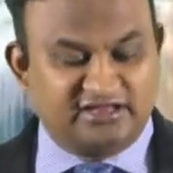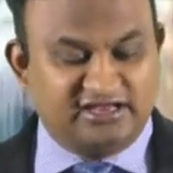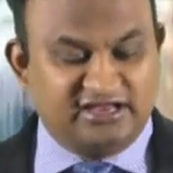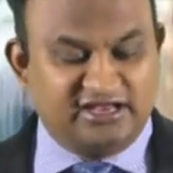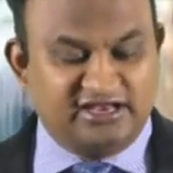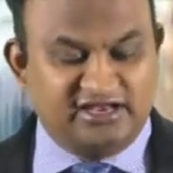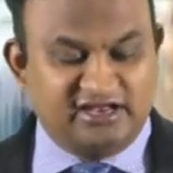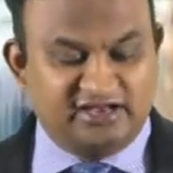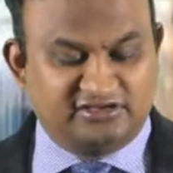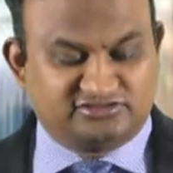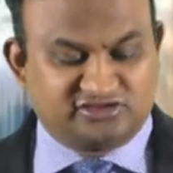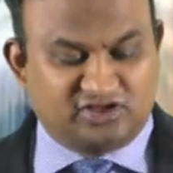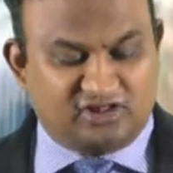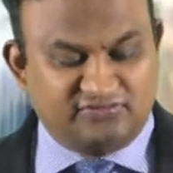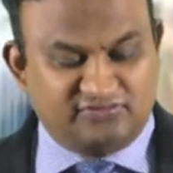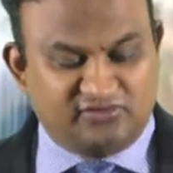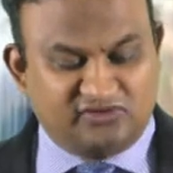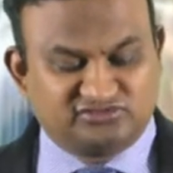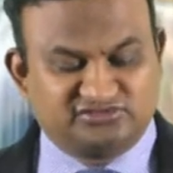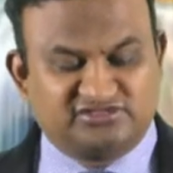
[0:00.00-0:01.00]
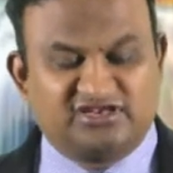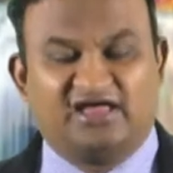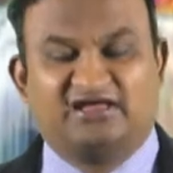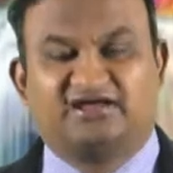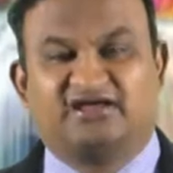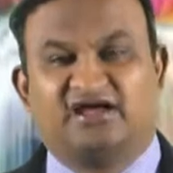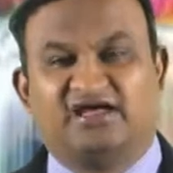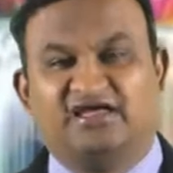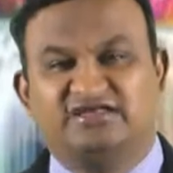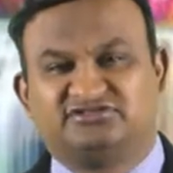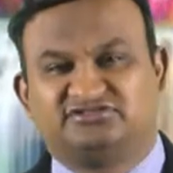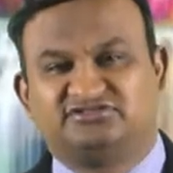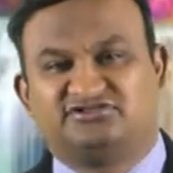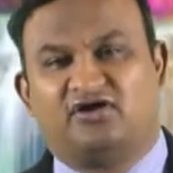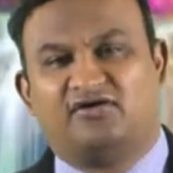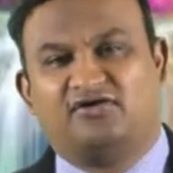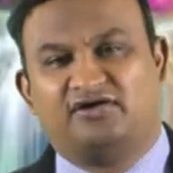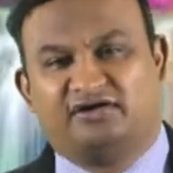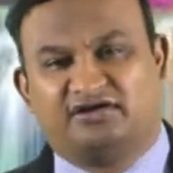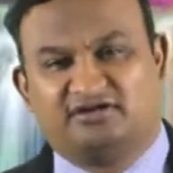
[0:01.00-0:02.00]
it's almost like a
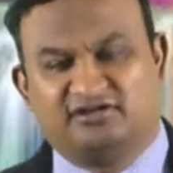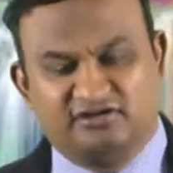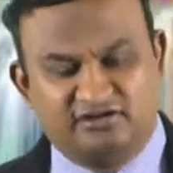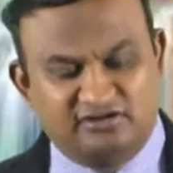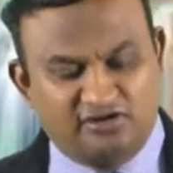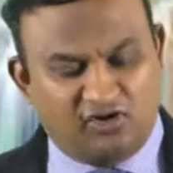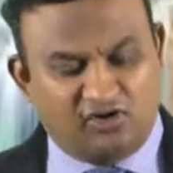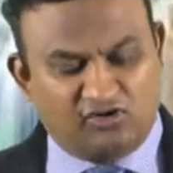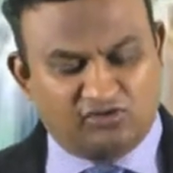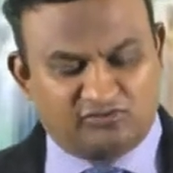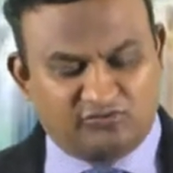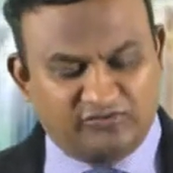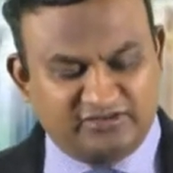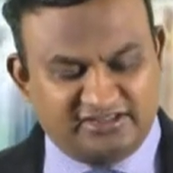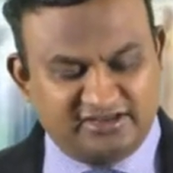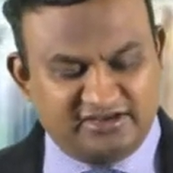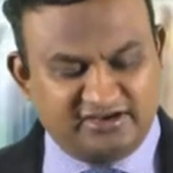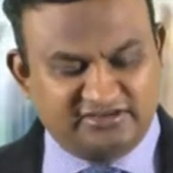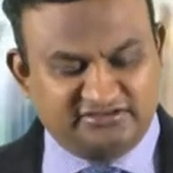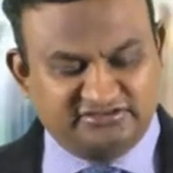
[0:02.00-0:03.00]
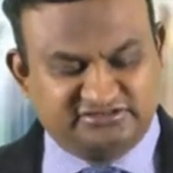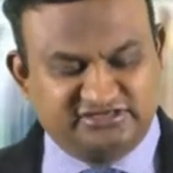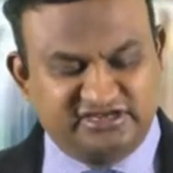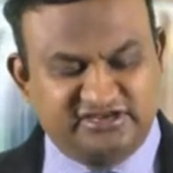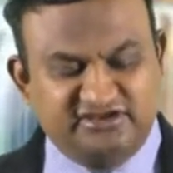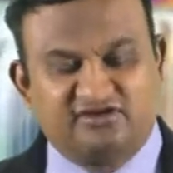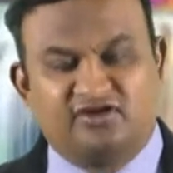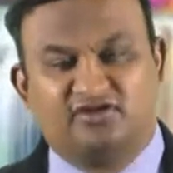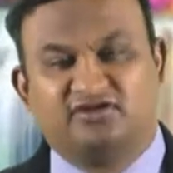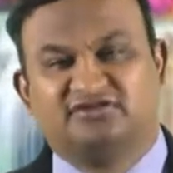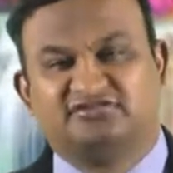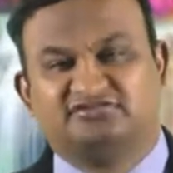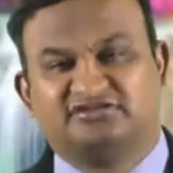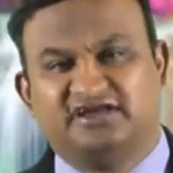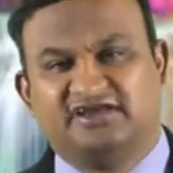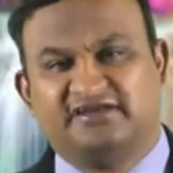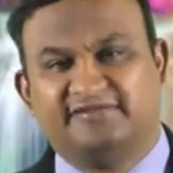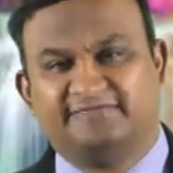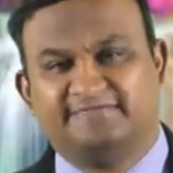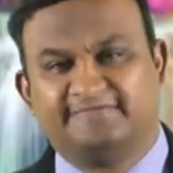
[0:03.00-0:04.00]
historical note within a
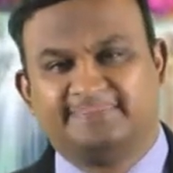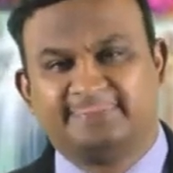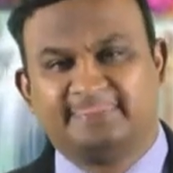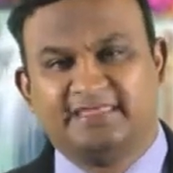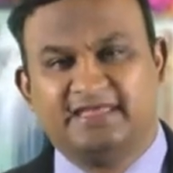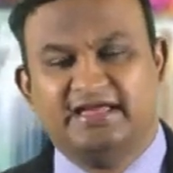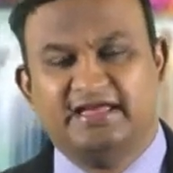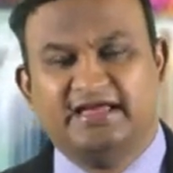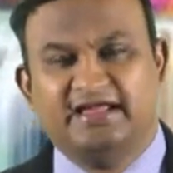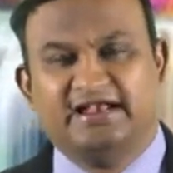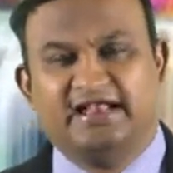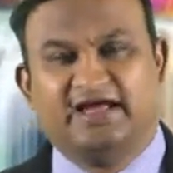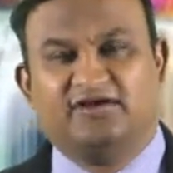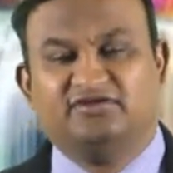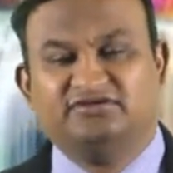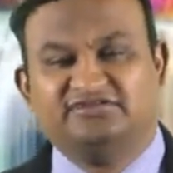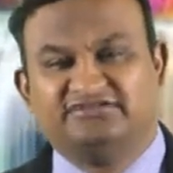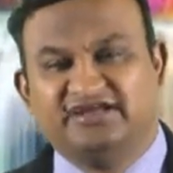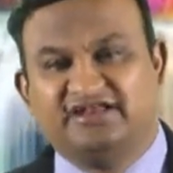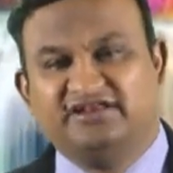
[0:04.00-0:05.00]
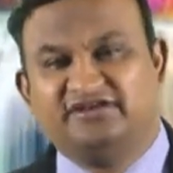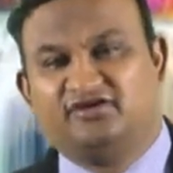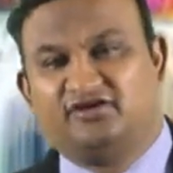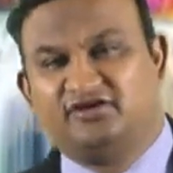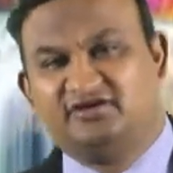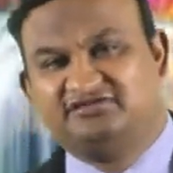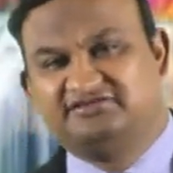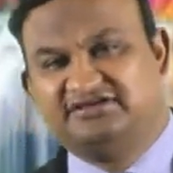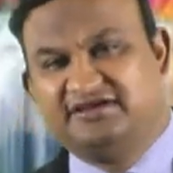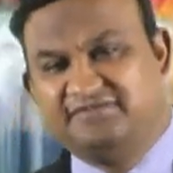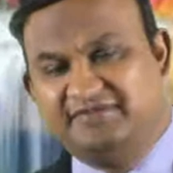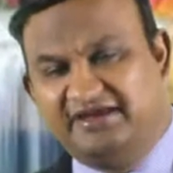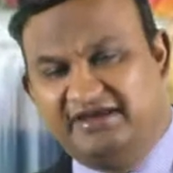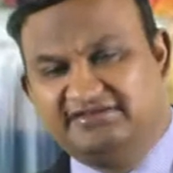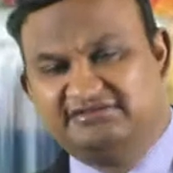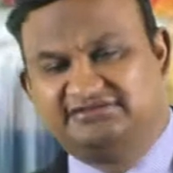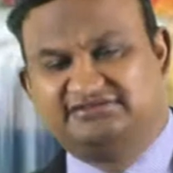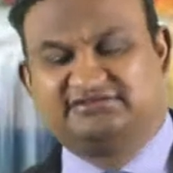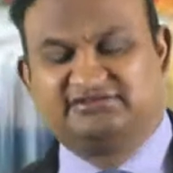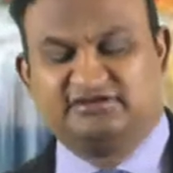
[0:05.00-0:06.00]
genealogy. Now, a genealogy
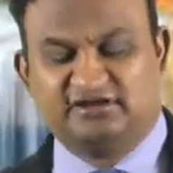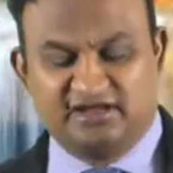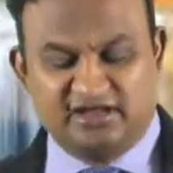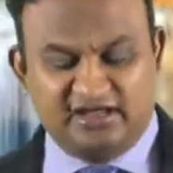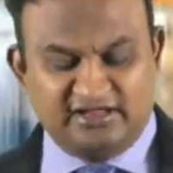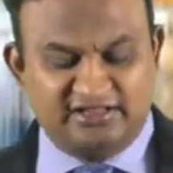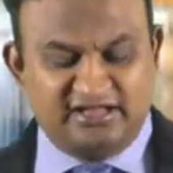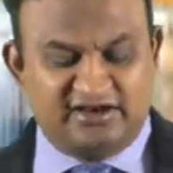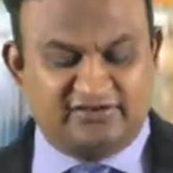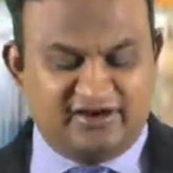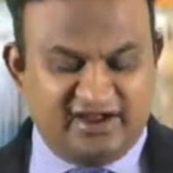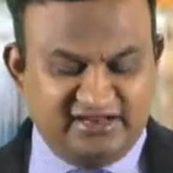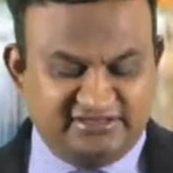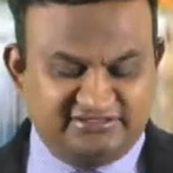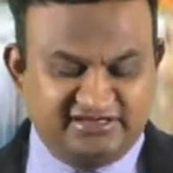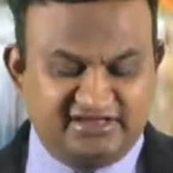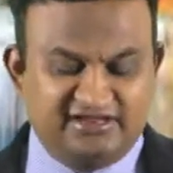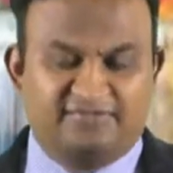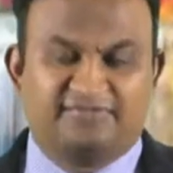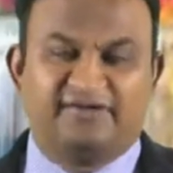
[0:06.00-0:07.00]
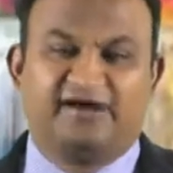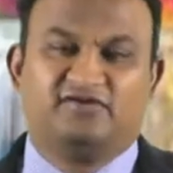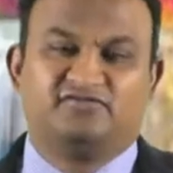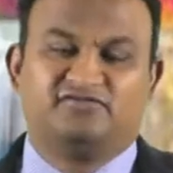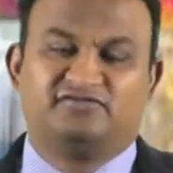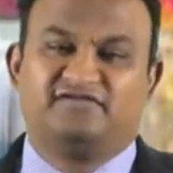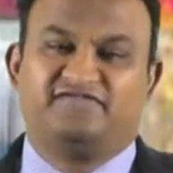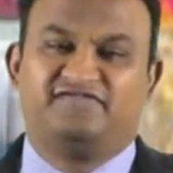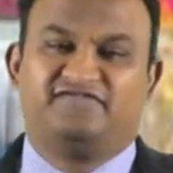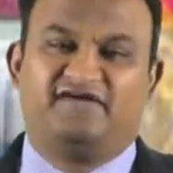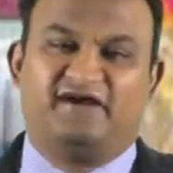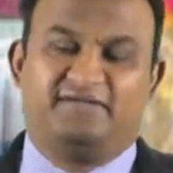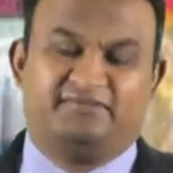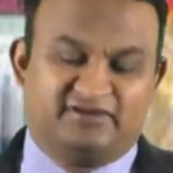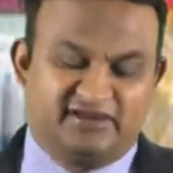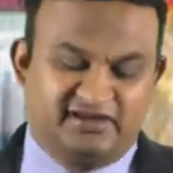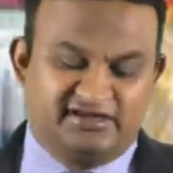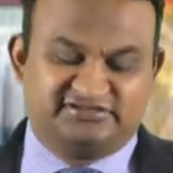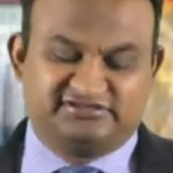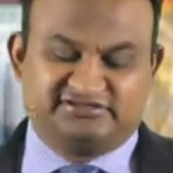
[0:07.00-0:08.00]
means they're writing about the
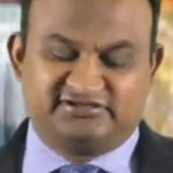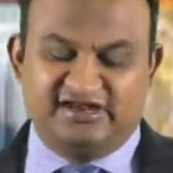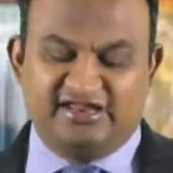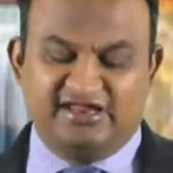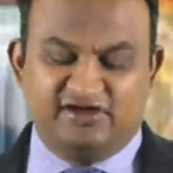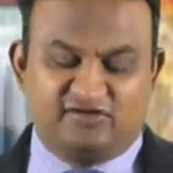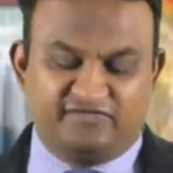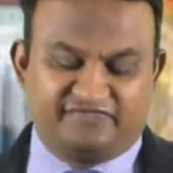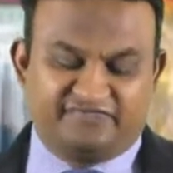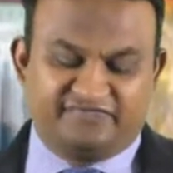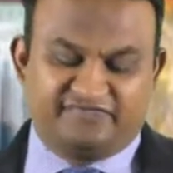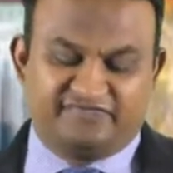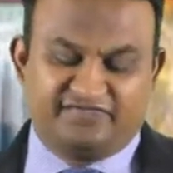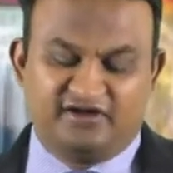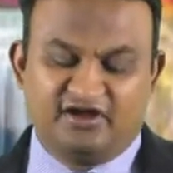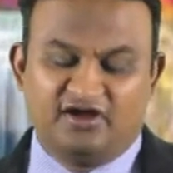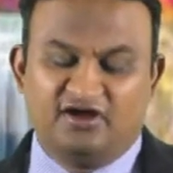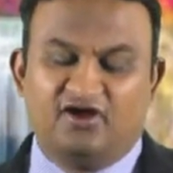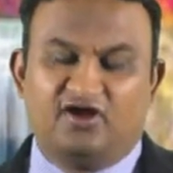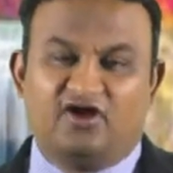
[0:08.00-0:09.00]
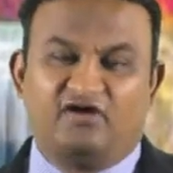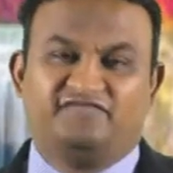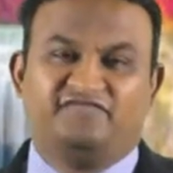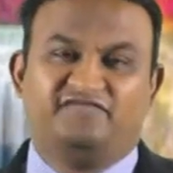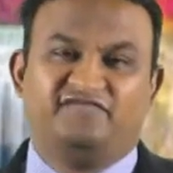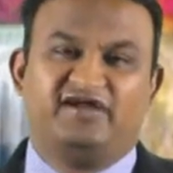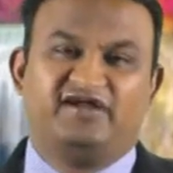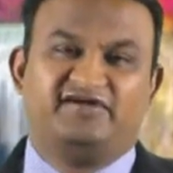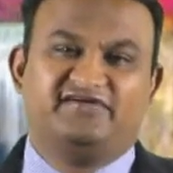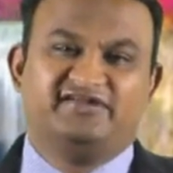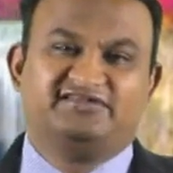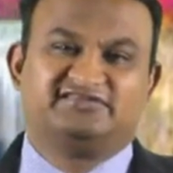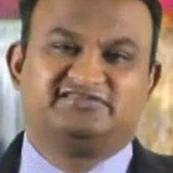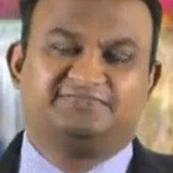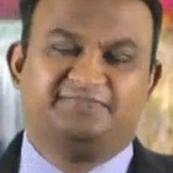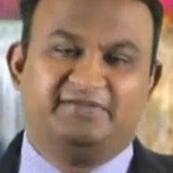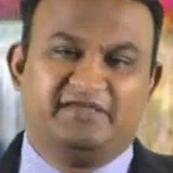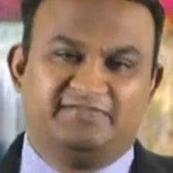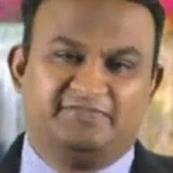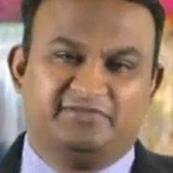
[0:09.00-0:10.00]
family tree of various
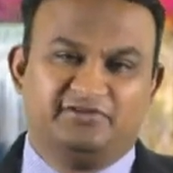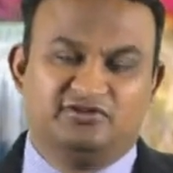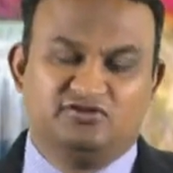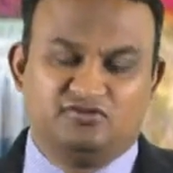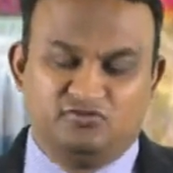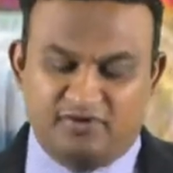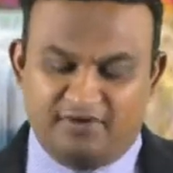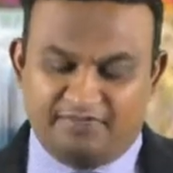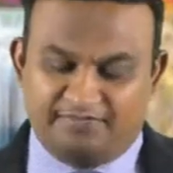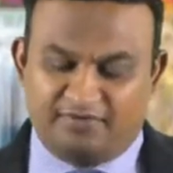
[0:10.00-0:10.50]
people who were